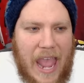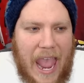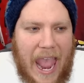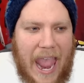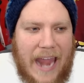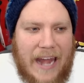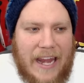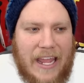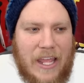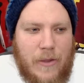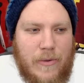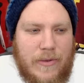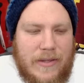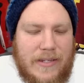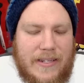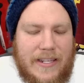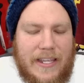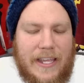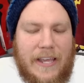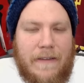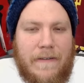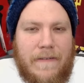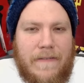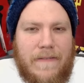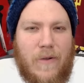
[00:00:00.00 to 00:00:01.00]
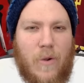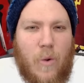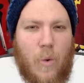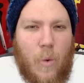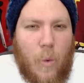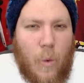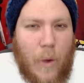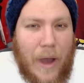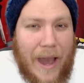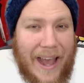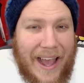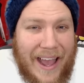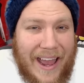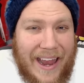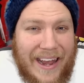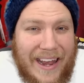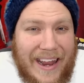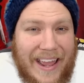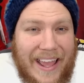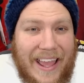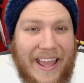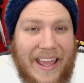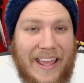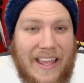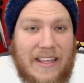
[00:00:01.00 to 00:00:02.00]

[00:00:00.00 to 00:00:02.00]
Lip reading: And he was here for one